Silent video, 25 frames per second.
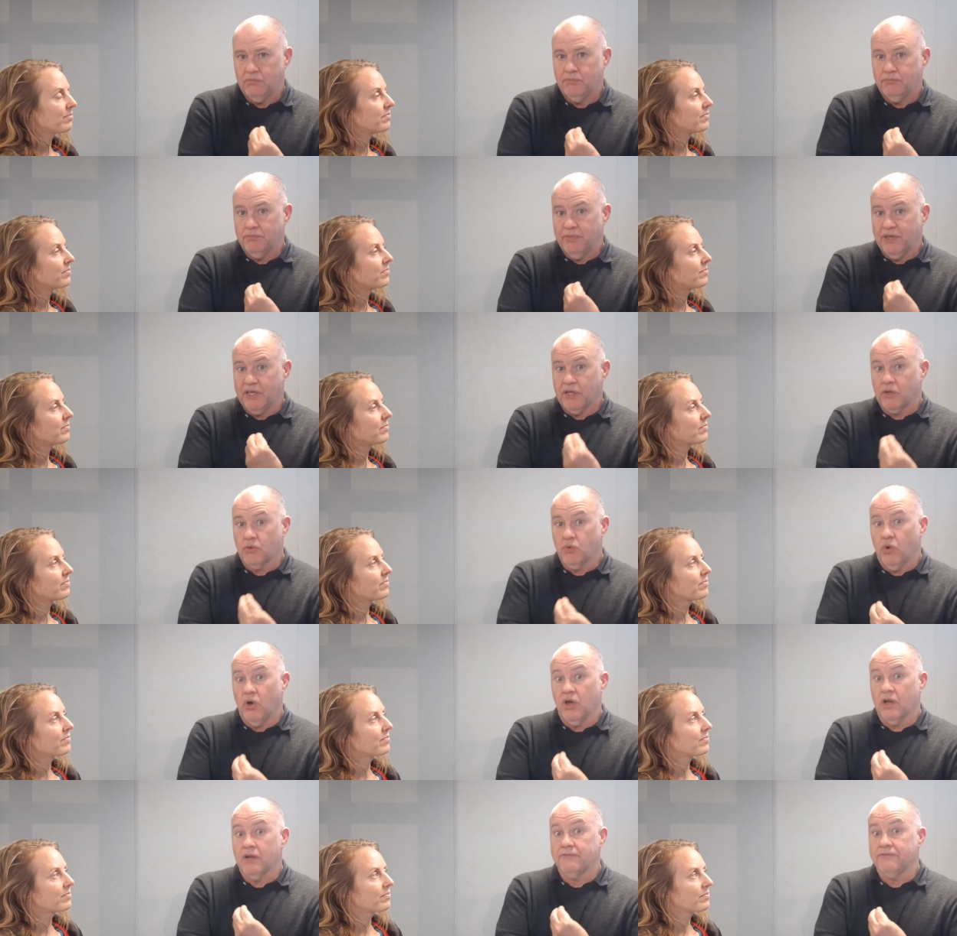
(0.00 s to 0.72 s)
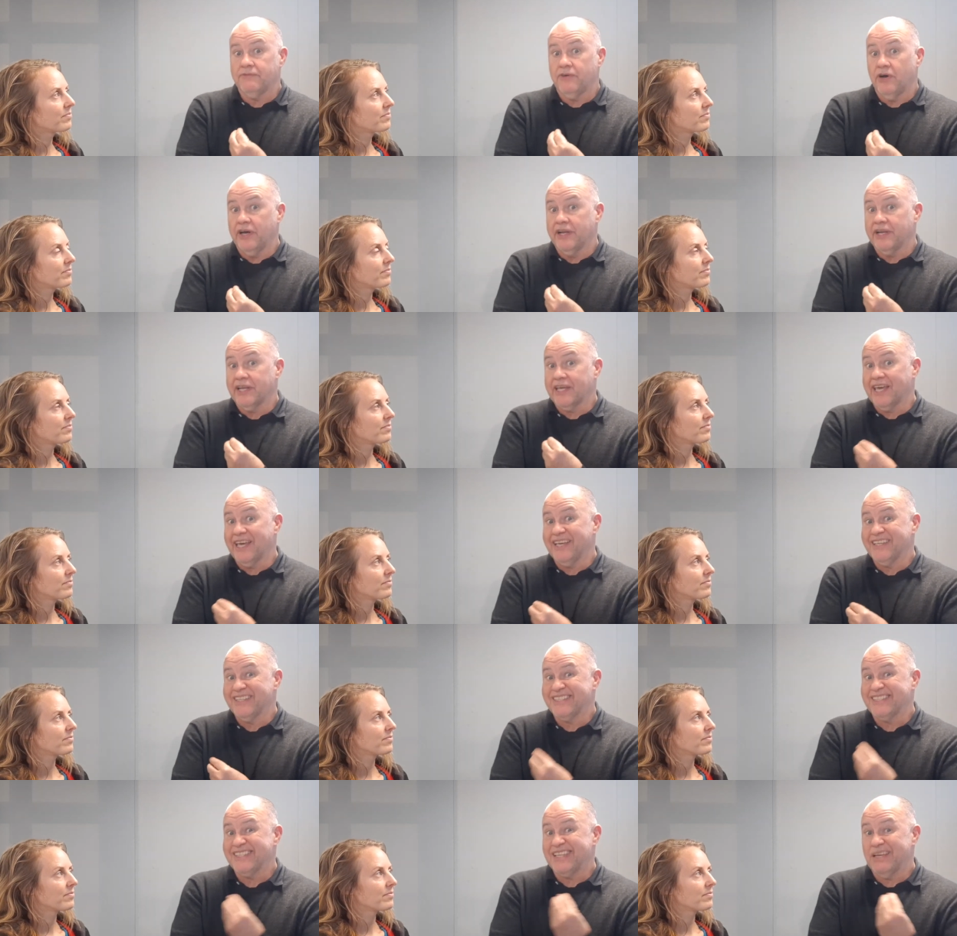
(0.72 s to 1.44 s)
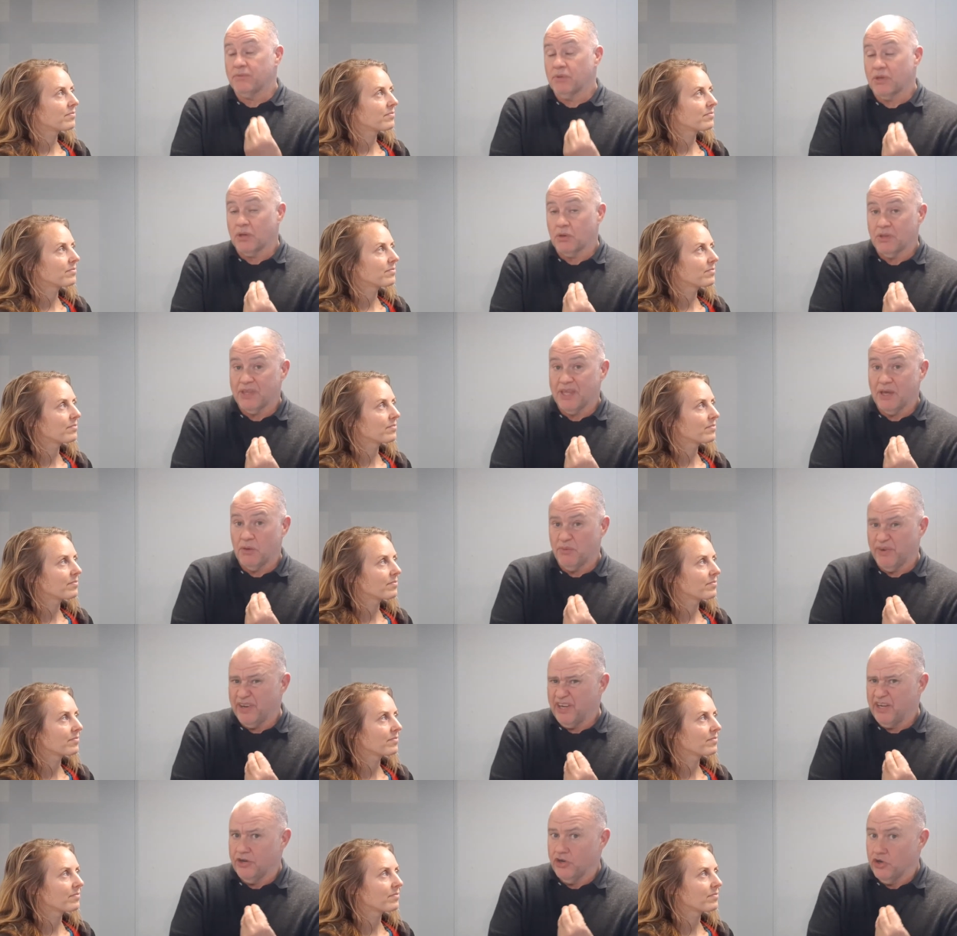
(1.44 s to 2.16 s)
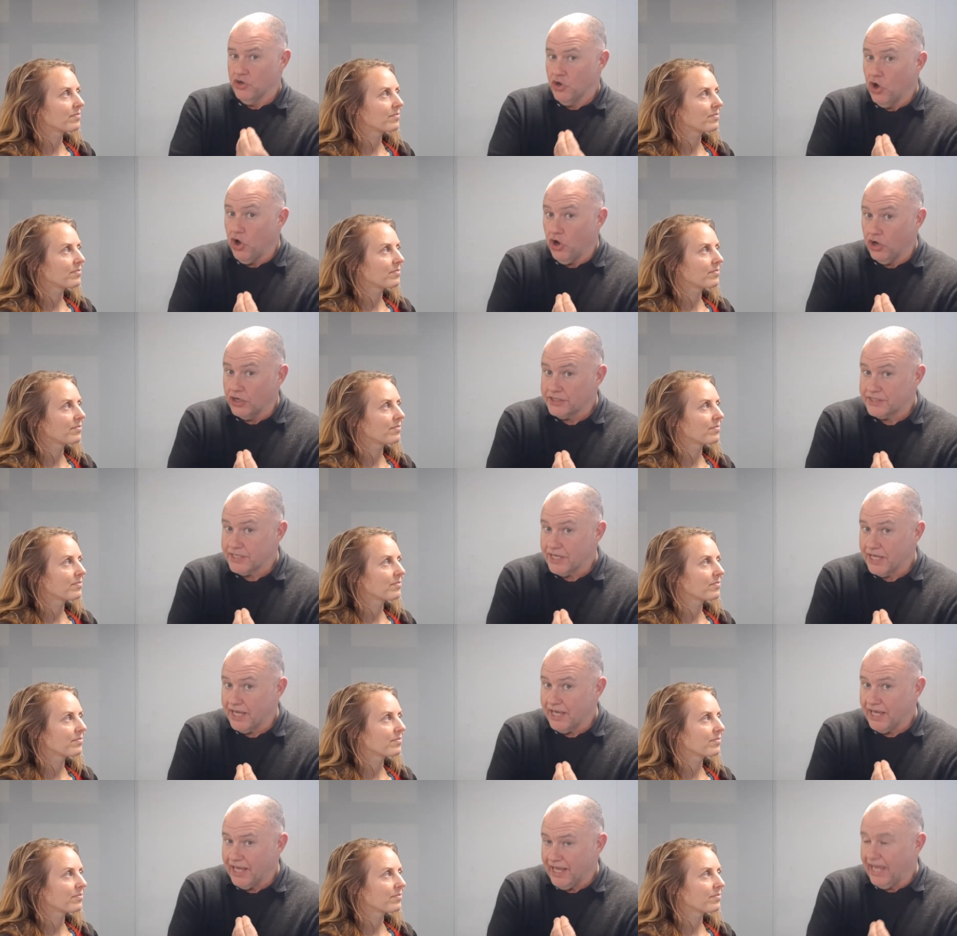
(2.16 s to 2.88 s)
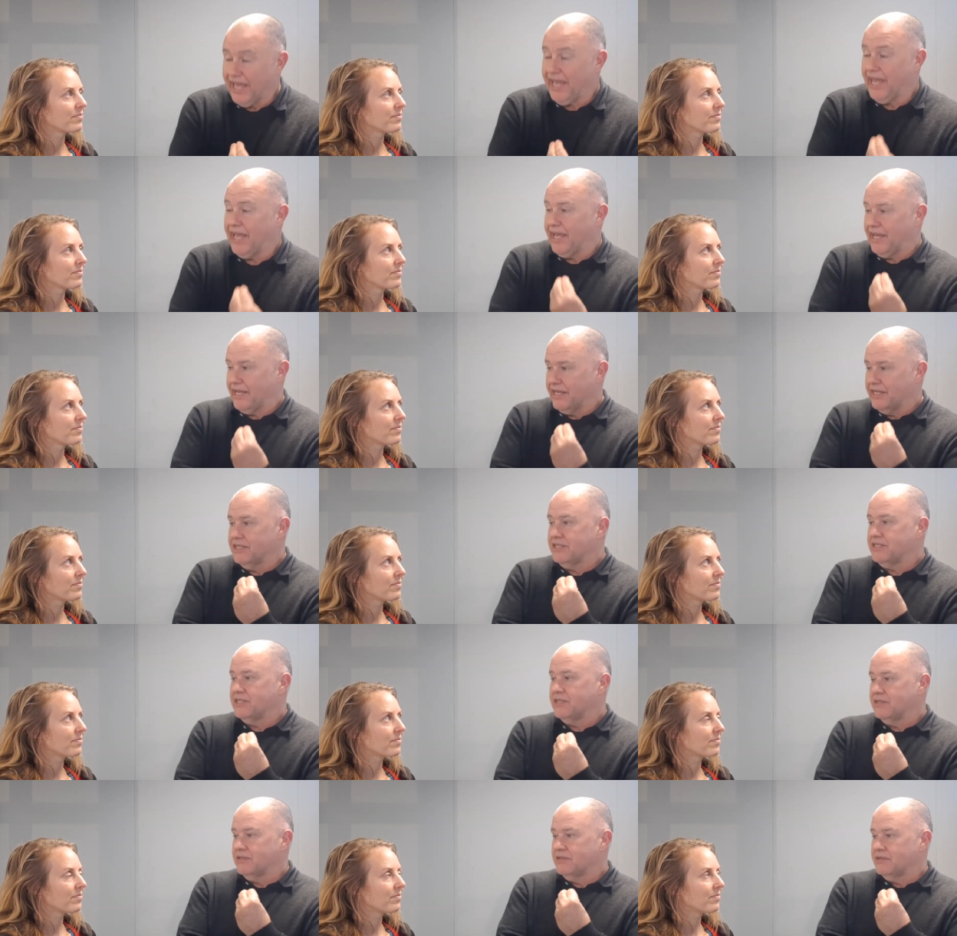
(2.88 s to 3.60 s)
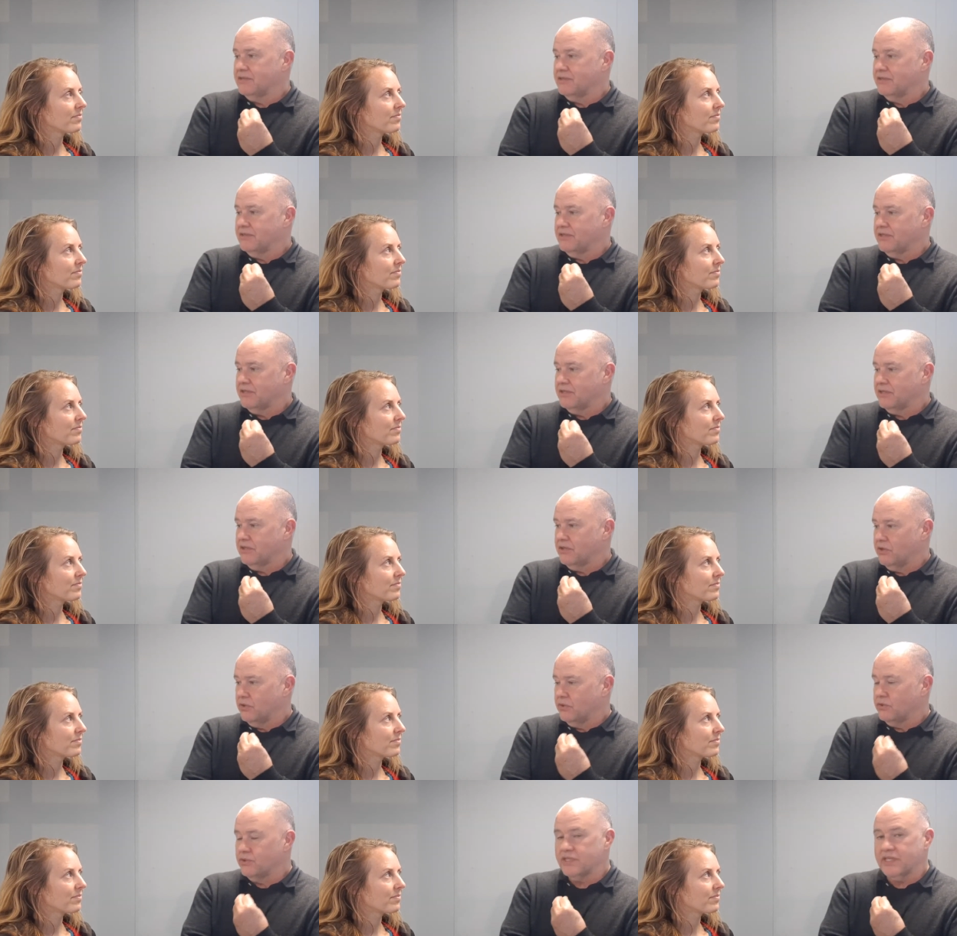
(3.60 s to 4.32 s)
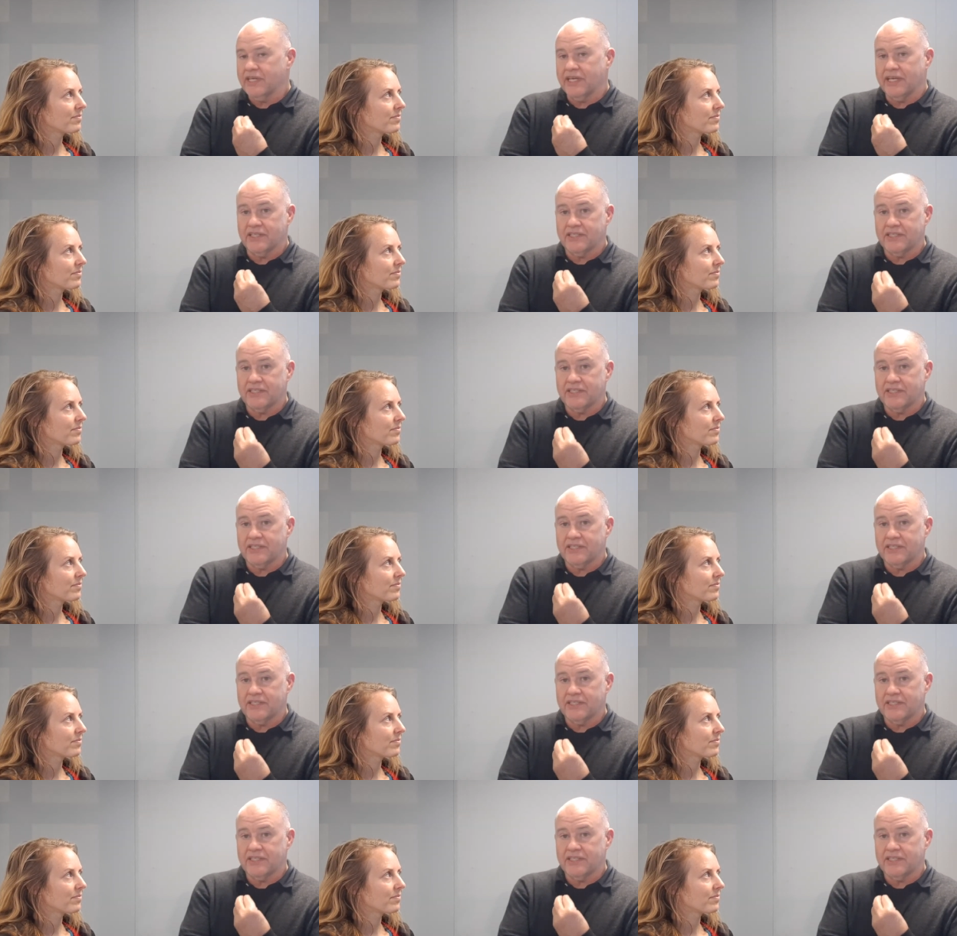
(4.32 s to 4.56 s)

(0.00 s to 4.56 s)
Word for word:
Speaker 1: being qualified against something that we're not, and losing our